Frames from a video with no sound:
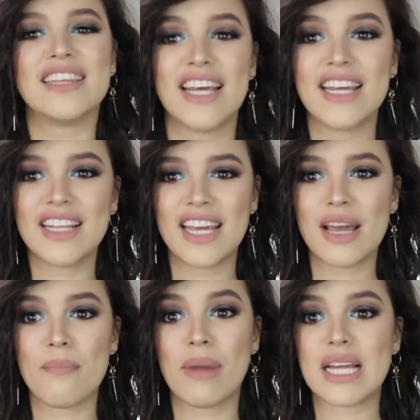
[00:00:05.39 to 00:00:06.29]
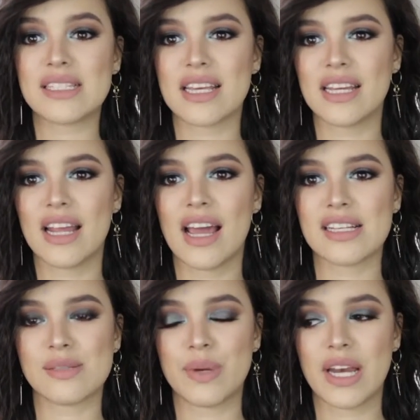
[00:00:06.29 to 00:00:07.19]
Lately, my skin
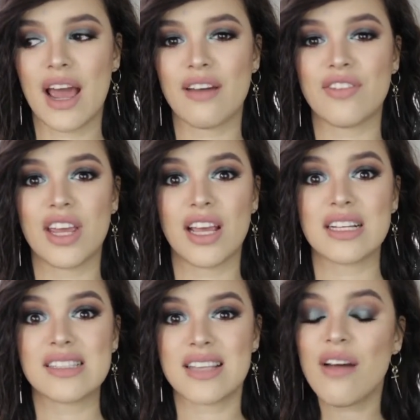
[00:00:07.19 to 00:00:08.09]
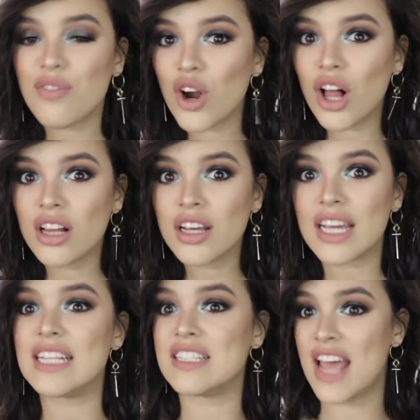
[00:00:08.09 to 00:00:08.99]
has been having several
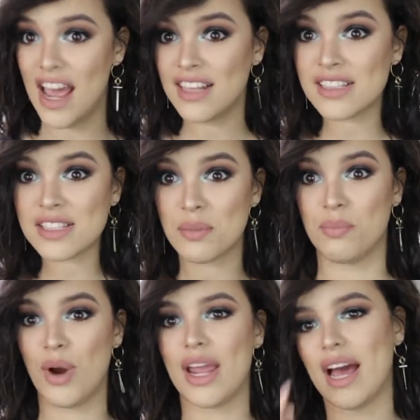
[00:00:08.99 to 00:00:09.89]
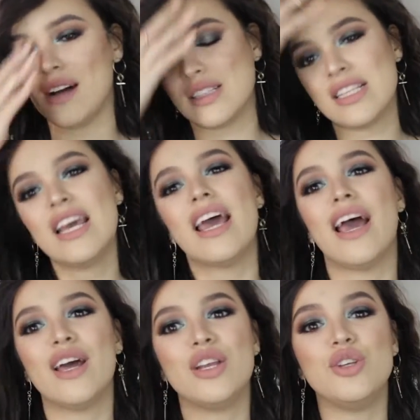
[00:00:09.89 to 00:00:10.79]
intense breakouts,
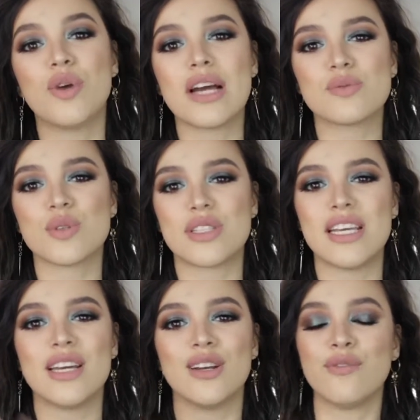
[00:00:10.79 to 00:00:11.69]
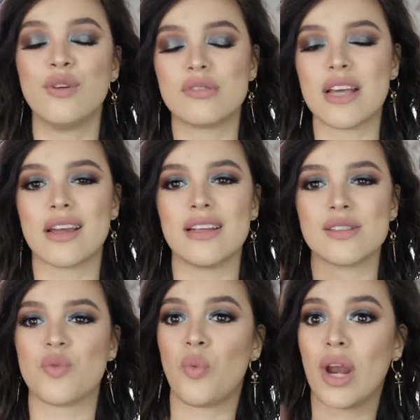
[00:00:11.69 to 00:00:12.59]
and you guys will see in a few
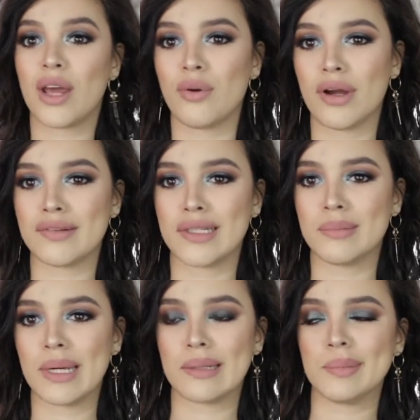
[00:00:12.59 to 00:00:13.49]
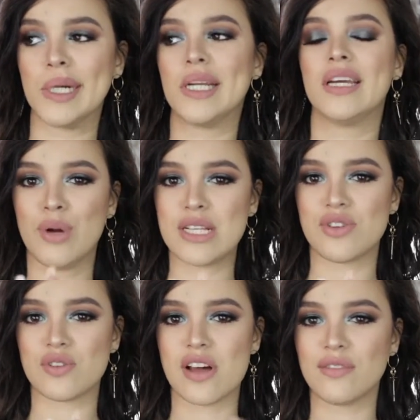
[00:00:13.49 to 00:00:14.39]
seconds when I don't have any makeup on. Brace
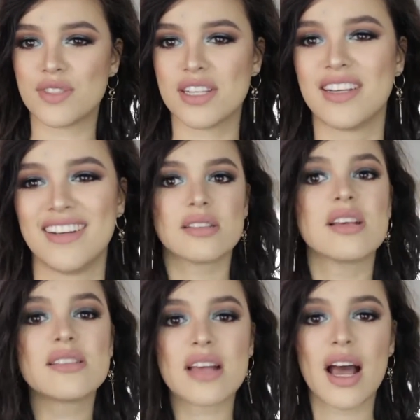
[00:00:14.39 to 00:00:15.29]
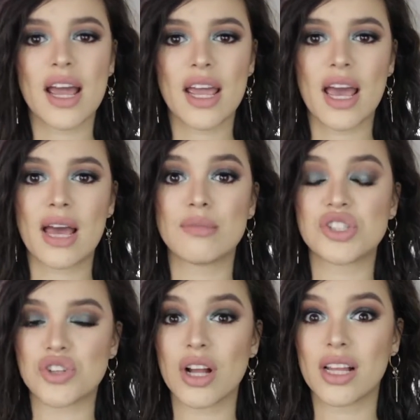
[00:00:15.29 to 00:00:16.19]
yourselves. Since I am
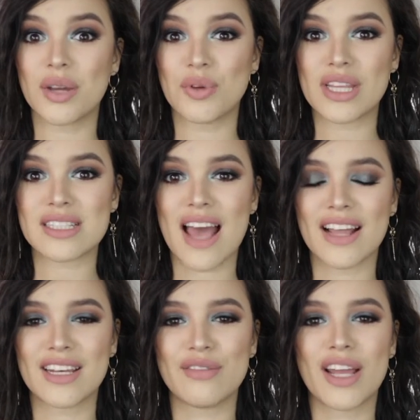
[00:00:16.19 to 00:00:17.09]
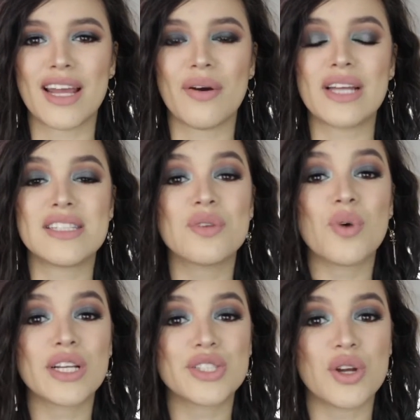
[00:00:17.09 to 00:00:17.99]
struggling with this acne right now, I did
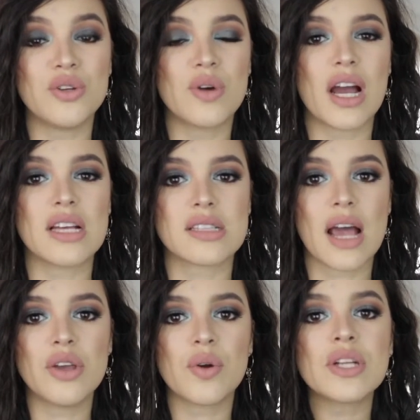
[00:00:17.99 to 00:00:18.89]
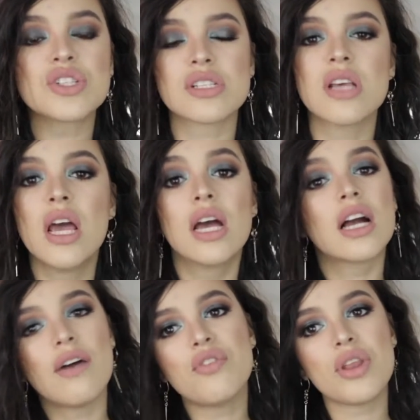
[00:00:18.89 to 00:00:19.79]
want to show you guys how you can just
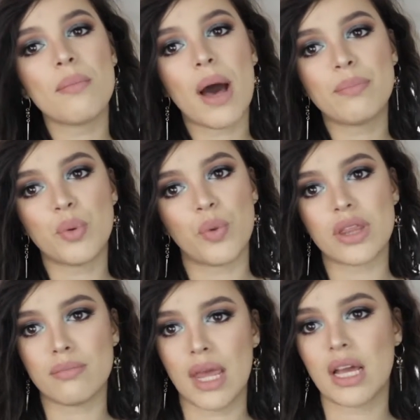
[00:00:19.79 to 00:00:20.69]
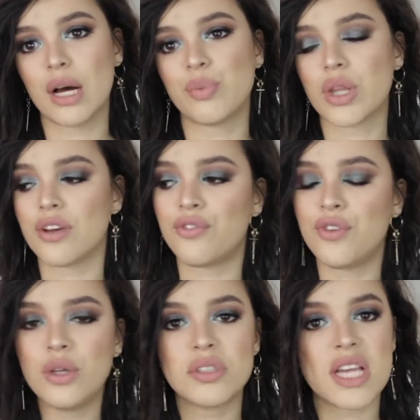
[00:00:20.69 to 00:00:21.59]
cover them up with makeup with a
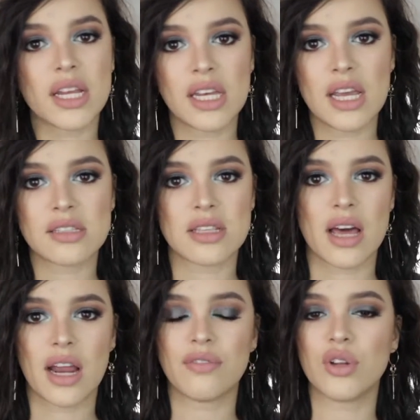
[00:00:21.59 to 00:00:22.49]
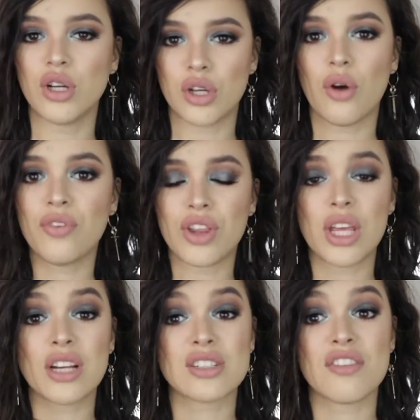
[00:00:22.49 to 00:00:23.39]
few techniques that I've learned over the
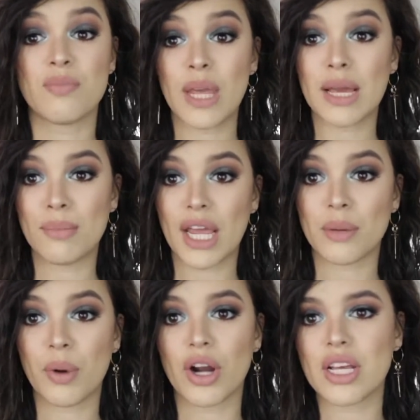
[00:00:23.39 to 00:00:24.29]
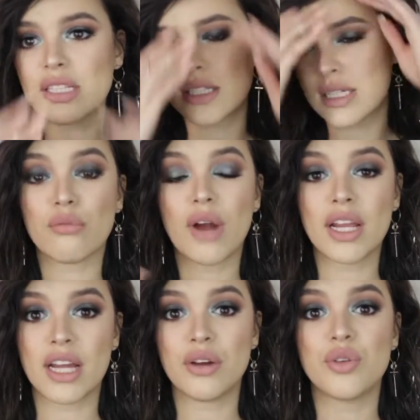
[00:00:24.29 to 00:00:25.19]
years of being a makeup artist.
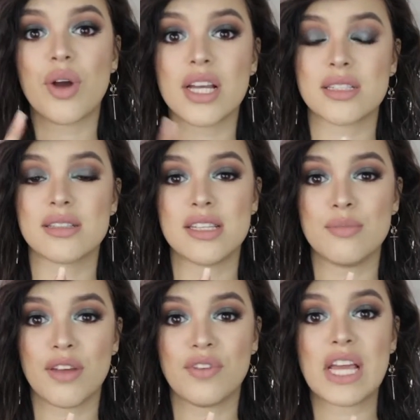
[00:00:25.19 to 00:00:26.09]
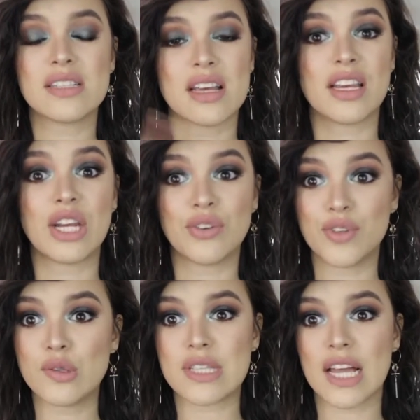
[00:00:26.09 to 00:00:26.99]
Right now, you guys see my face, and in a
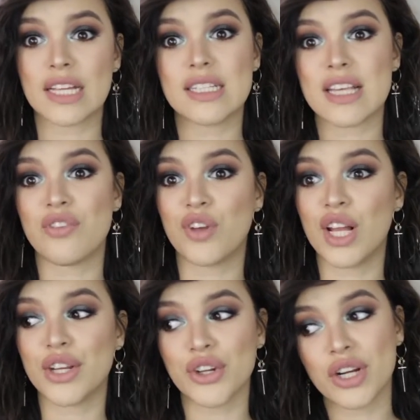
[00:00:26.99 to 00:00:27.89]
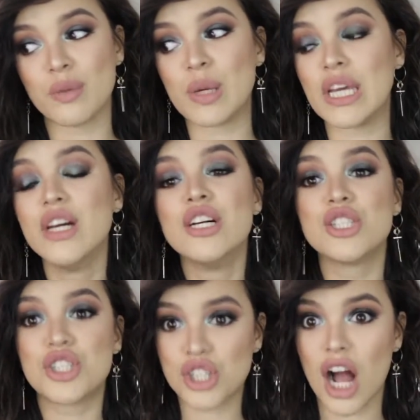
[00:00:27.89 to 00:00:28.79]
few seconds, I feel like you're going to be
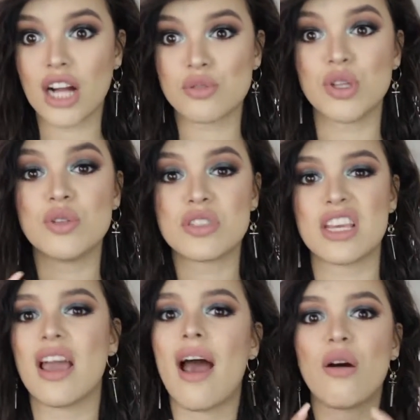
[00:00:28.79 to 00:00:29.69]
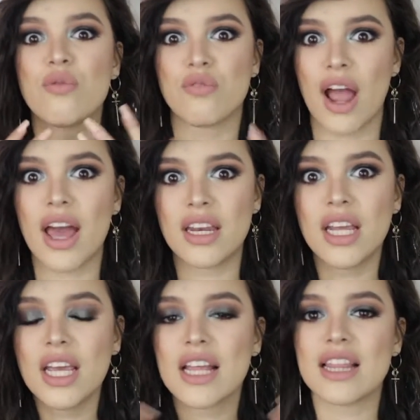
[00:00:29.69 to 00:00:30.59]
shocked when you see how red
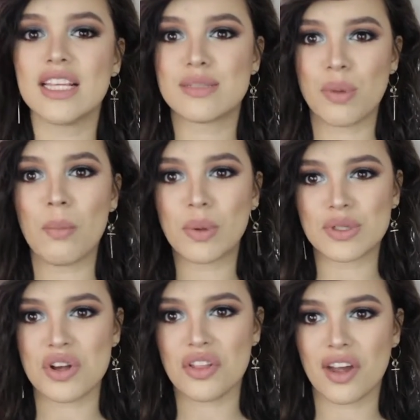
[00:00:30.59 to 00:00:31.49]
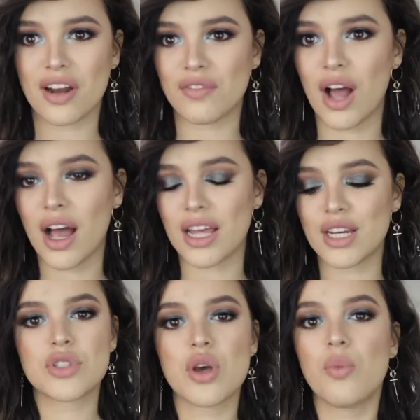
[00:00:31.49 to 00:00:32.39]
these pimples are that I've
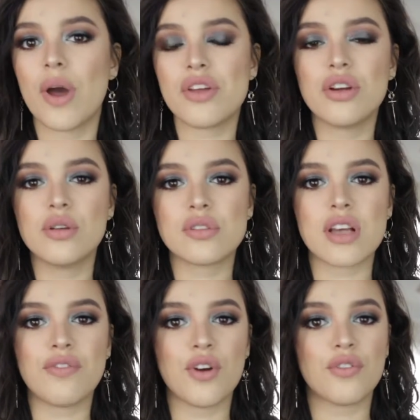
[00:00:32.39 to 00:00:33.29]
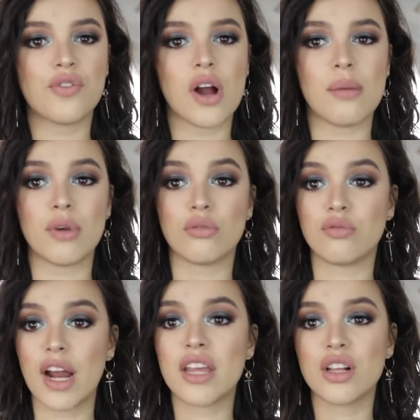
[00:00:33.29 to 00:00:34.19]
gotten. So whether you suffer from
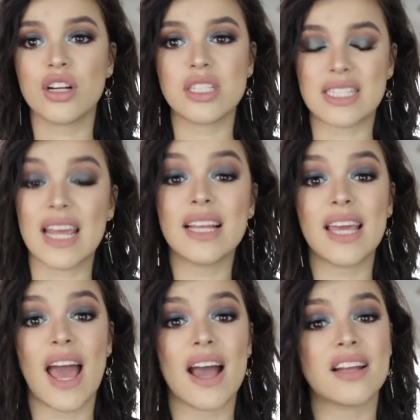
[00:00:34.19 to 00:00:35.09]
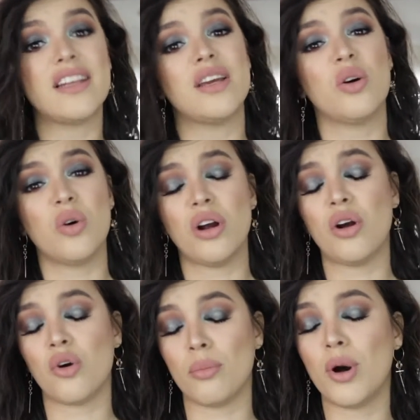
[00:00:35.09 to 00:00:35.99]
regular daily acne or
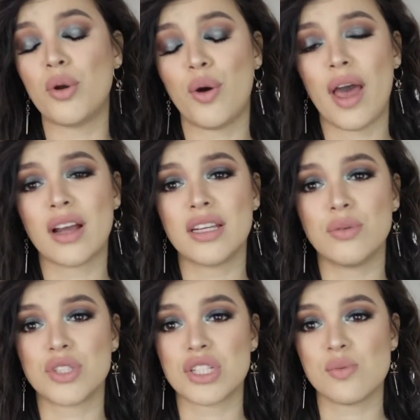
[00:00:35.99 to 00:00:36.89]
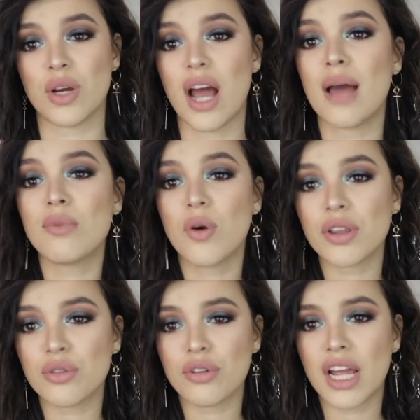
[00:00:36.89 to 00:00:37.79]
hormonal acne, which is what I'm
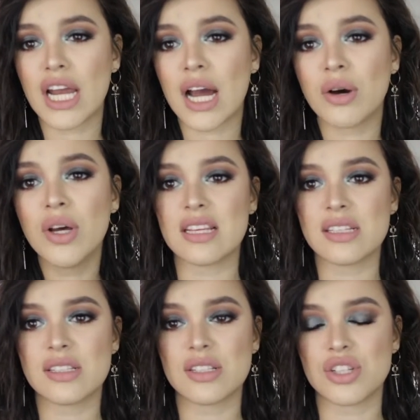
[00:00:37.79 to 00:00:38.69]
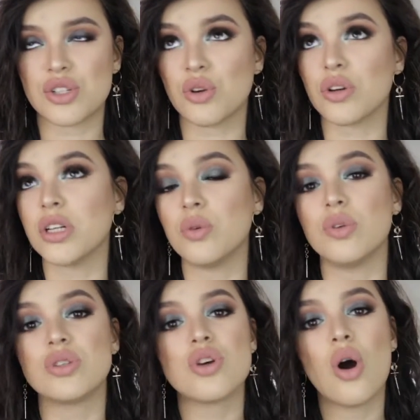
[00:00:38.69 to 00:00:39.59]
going through right now, this tutorial
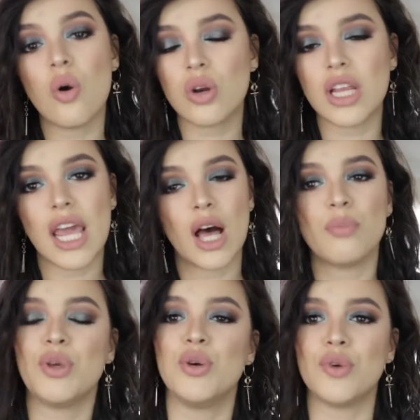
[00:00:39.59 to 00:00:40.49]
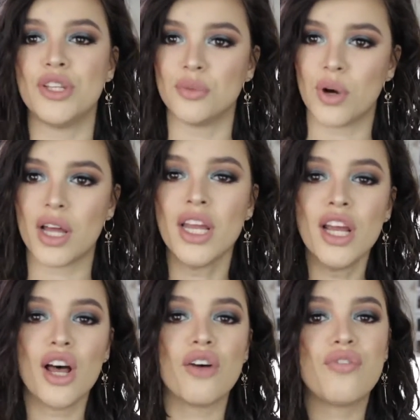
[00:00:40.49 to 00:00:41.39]
will totally help you when you want
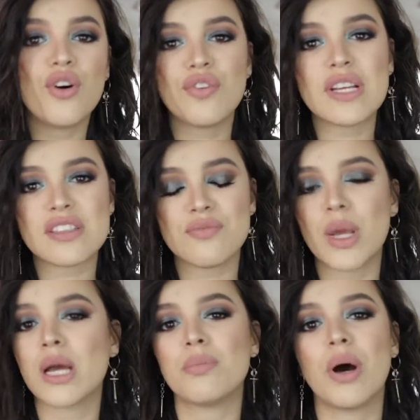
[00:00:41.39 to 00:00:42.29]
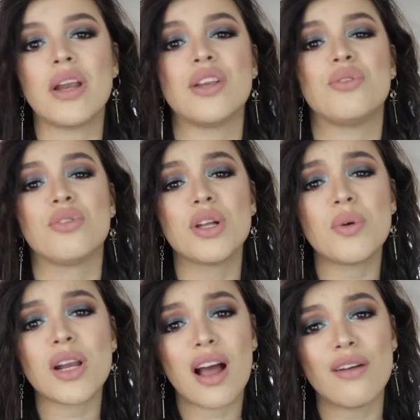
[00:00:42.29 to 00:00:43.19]
a full face of makeup on and you really
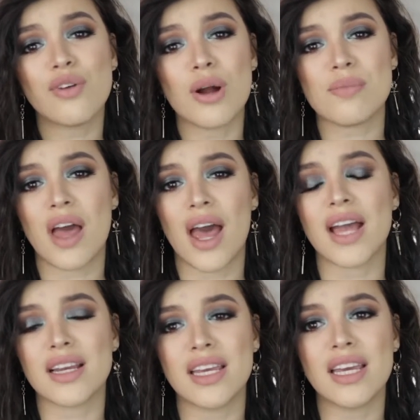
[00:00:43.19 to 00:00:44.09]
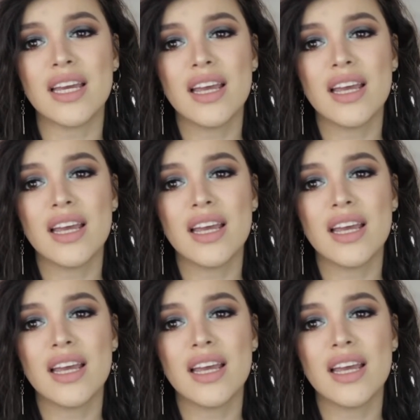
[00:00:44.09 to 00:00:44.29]
want to cover up that acne.